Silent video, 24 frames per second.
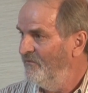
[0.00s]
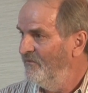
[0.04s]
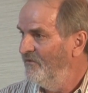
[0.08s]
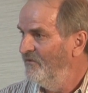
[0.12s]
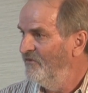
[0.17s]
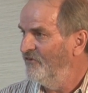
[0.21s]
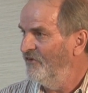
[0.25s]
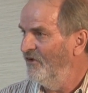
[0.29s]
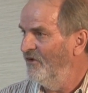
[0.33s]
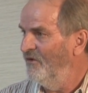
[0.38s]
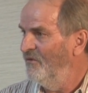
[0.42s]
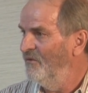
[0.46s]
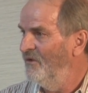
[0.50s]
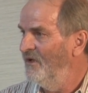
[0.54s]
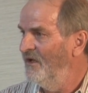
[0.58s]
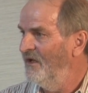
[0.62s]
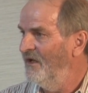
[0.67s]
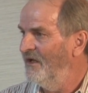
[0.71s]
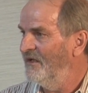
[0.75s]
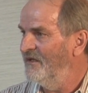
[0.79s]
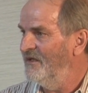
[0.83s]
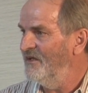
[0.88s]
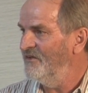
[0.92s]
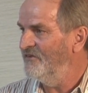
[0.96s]
So
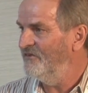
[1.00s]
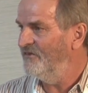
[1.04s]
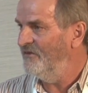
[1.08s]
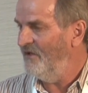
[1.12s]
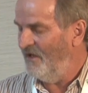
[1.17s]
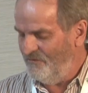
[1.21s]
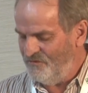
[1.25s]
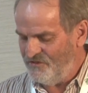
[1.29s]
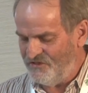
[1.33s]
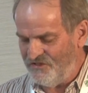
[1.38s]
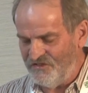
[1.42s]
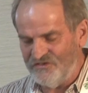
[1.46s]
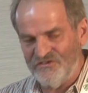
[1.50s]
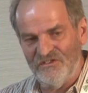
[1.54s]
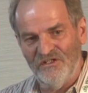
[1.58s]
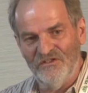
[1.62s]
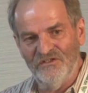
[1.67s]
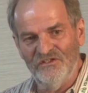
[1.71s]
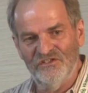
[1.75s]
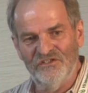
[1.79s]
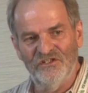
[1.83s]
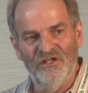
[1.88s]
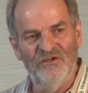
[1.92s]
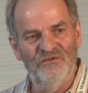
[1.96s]
I guess I was just going
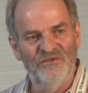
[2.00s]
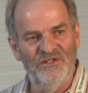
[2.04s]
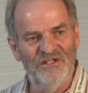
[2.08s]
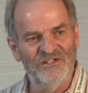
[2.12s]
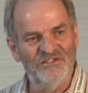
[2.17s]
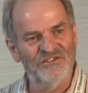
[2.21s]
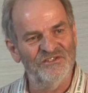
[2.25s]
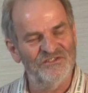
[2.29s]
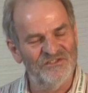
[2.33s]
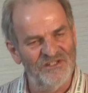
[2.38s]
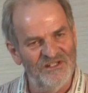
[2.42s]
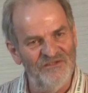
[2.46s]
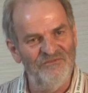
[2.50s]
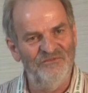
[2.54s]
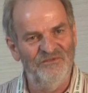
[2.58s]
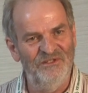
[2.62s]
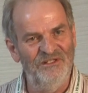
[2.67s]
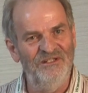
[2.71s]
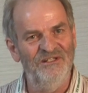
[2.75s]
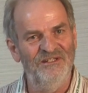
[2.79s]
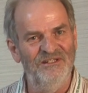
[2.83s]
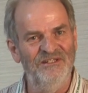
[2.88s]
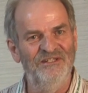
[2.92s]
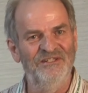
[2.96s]
to show this because it
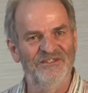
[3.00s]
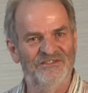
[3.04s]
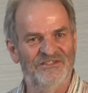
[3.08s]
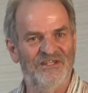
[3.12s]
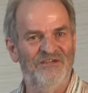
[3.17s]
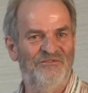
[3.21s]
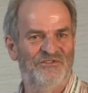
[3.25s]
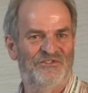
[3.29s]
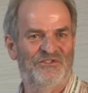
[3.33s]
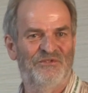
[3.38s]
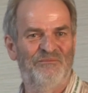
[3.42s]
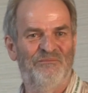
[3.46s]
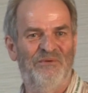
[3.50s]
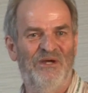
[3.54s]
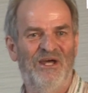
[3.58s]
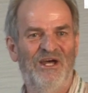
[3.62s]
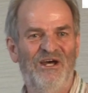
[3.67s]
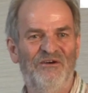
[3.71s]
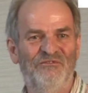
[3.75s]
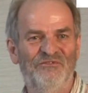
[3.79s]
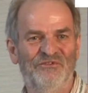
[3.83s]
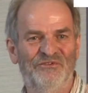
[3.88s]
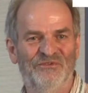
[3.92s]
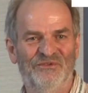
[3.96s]
really is ever so
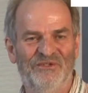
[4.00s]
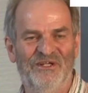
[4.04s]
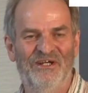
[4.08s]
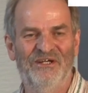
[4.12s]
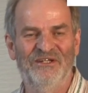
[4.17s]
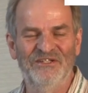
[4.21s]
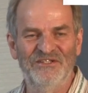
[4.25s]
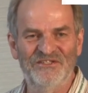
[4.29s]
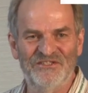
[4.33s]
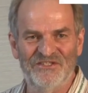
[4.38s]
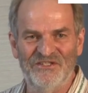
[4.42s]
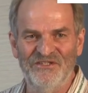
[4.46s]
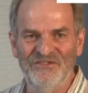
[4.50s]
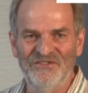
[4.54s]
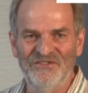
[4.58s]
powerful and it's so